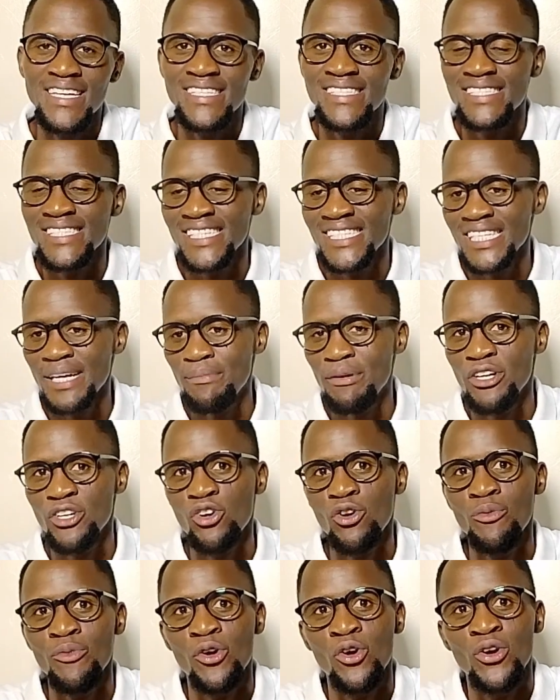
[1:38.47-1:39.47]
Set up
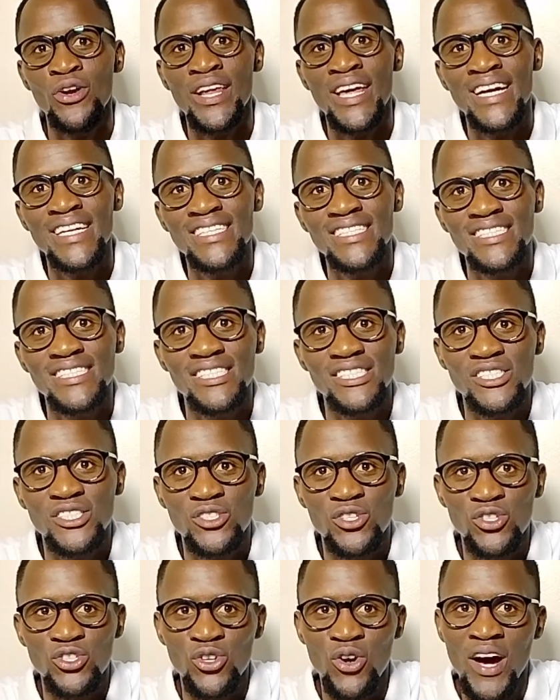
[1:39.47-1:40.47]
and connect
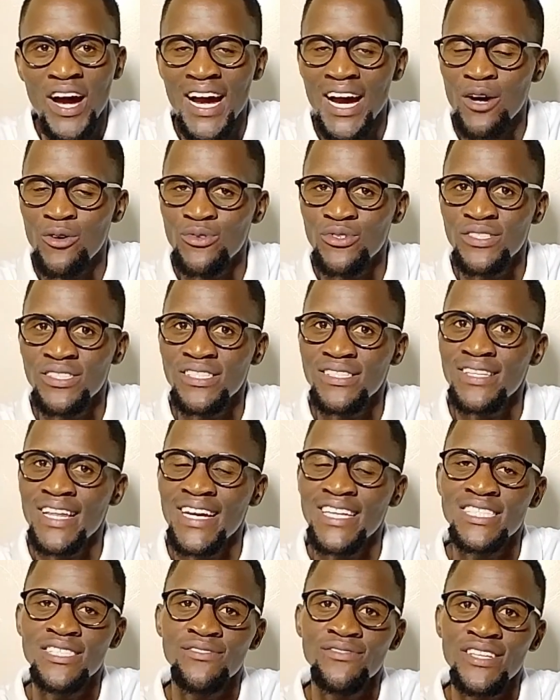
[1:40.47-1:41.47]
social accounts, that
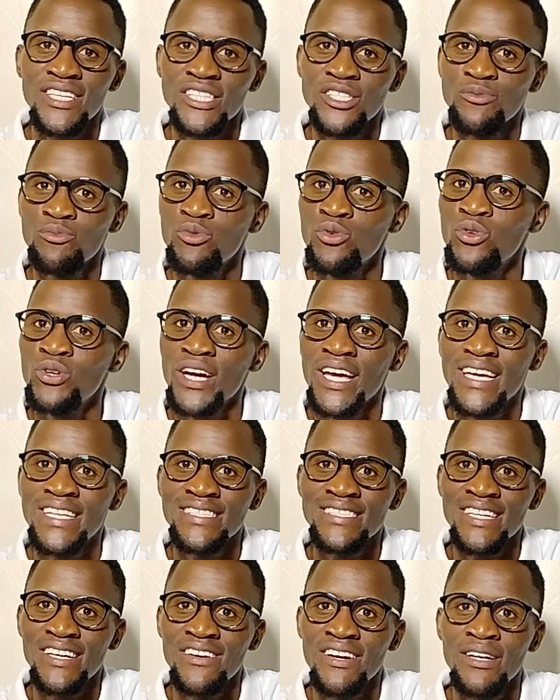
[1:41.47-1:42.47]
is Facebook,
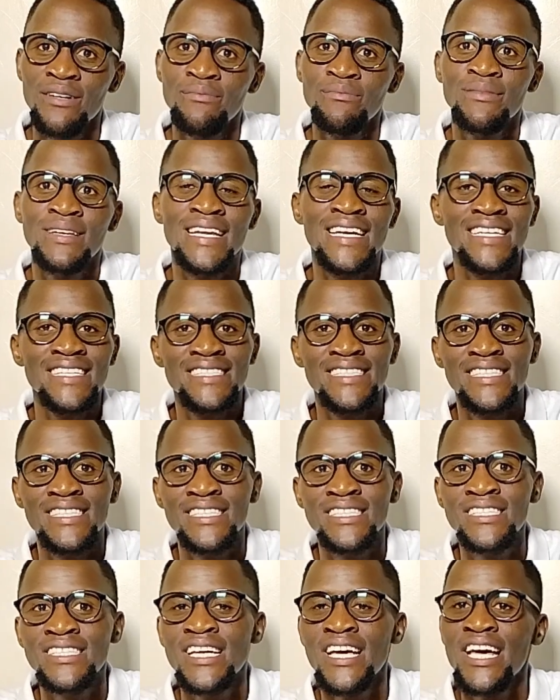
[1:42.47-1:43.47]
Instagram,
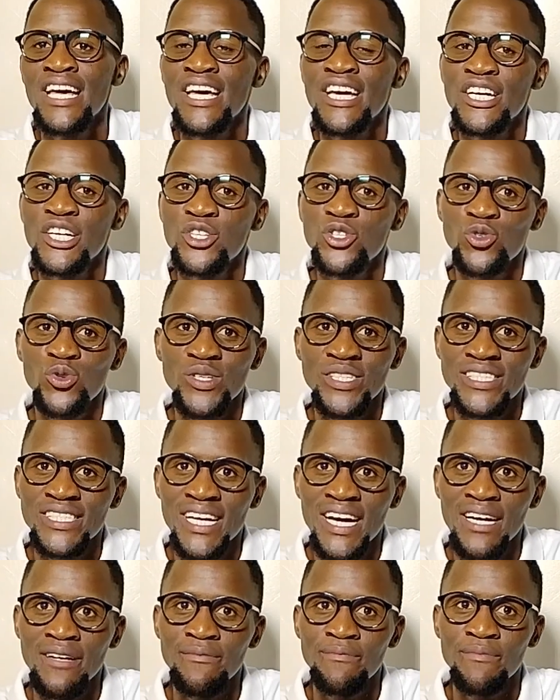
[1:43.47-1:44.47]
LinkedIn,
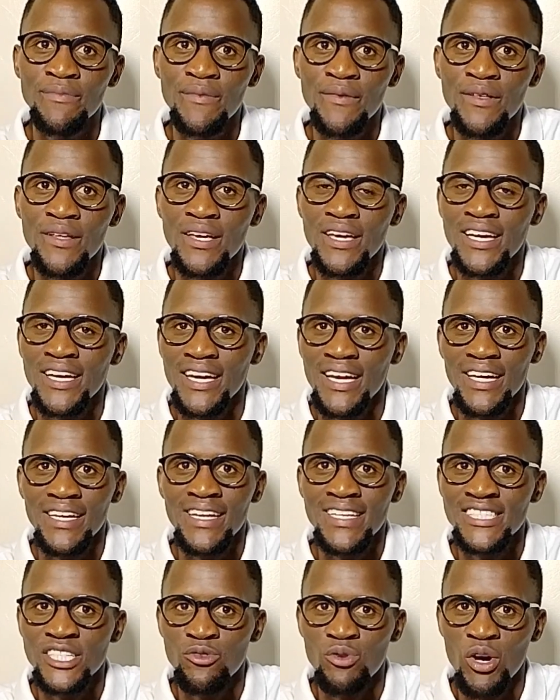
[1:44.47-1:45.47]
Twitter. It
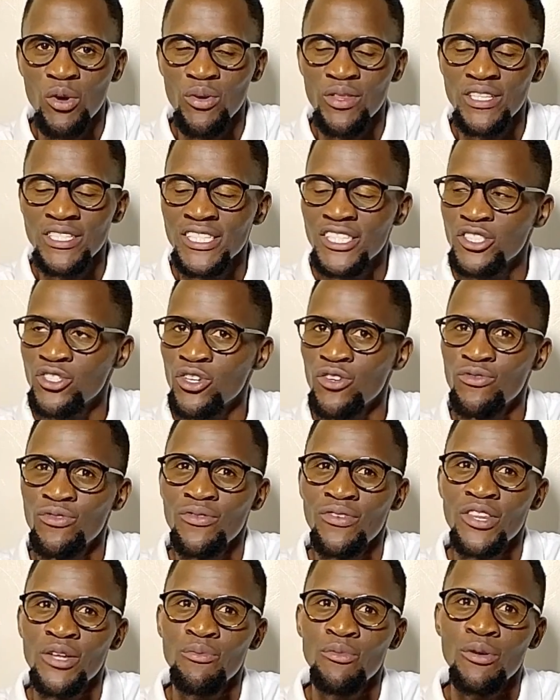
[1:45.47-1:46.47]
doesn't work with TikTok
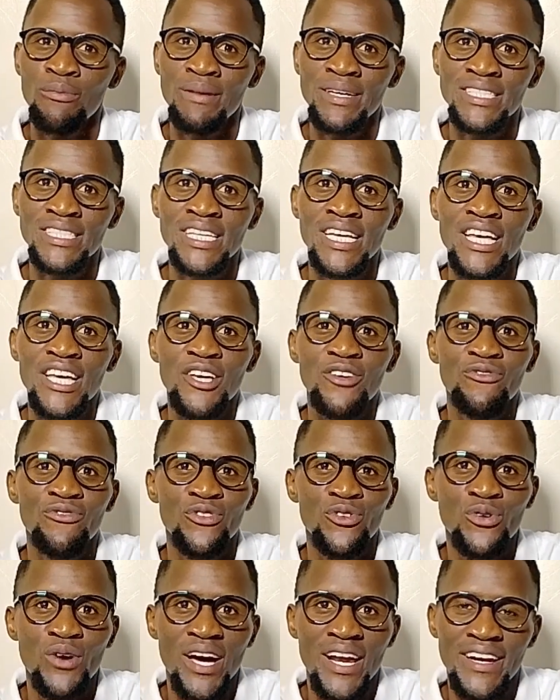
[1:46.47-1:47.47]
for the moment.
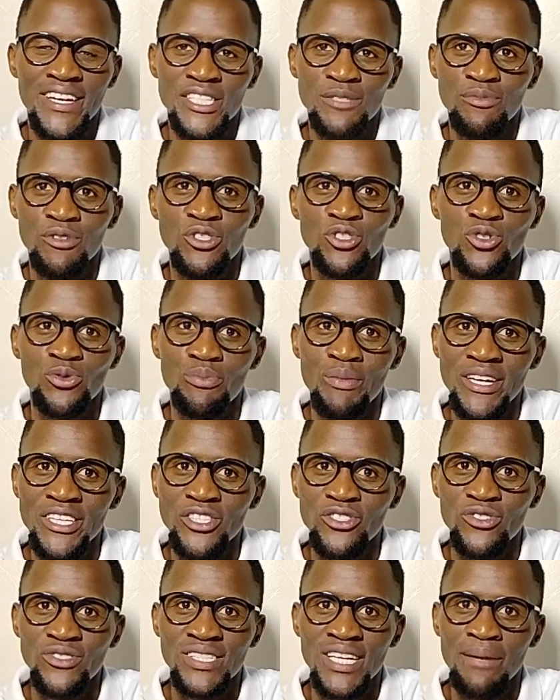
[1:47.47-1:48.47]
View and respond to
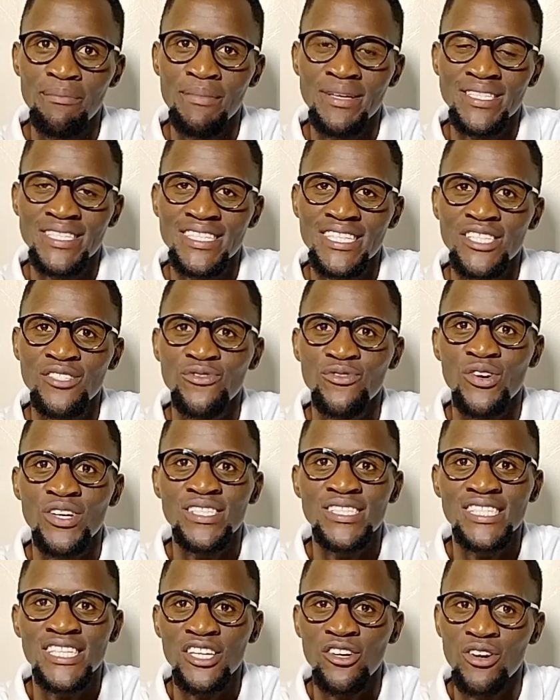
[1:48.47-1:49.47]
mentions and messages for a
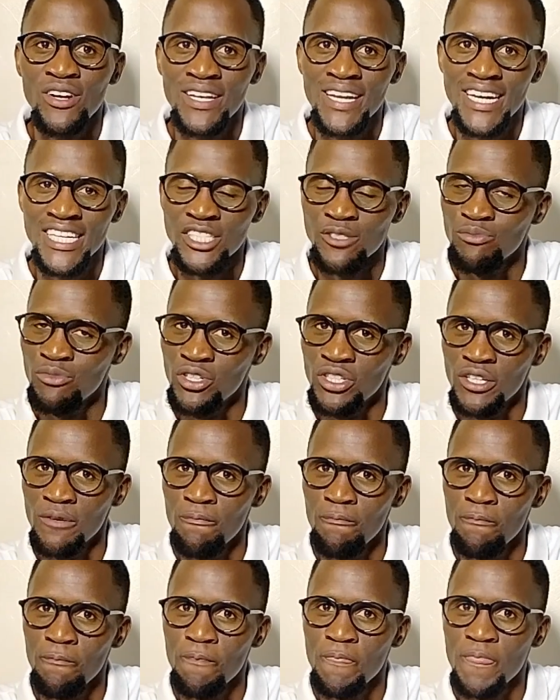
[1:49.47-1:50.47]
single dashboard.